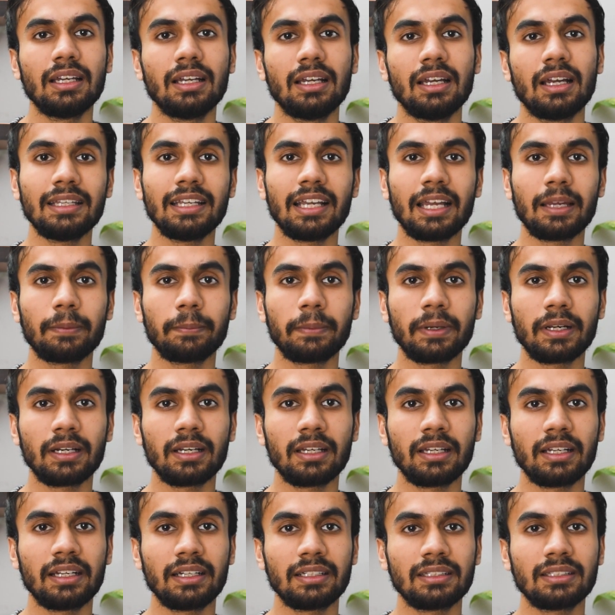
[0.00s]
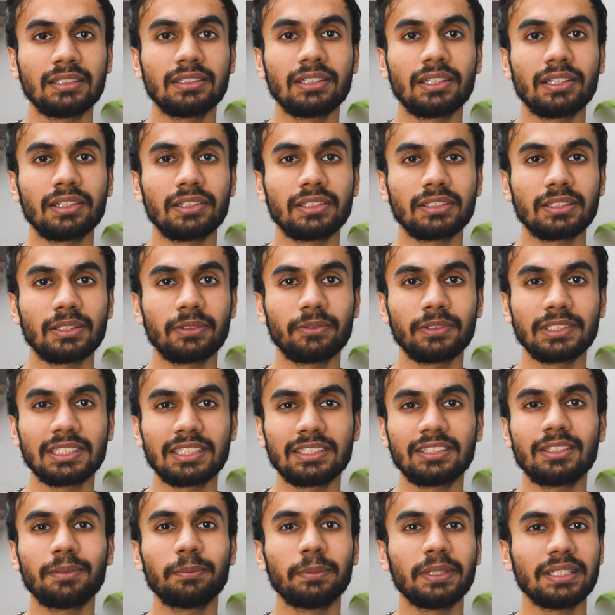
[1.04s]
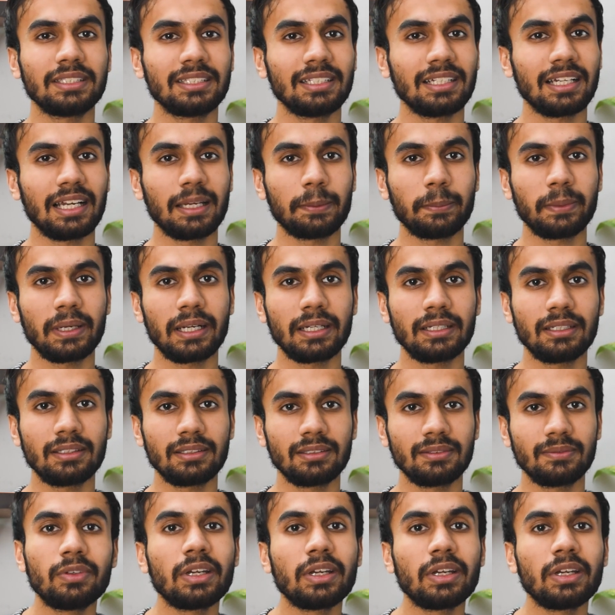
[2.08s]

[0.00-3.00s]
the iPad 8th generation, which is the basic iPad.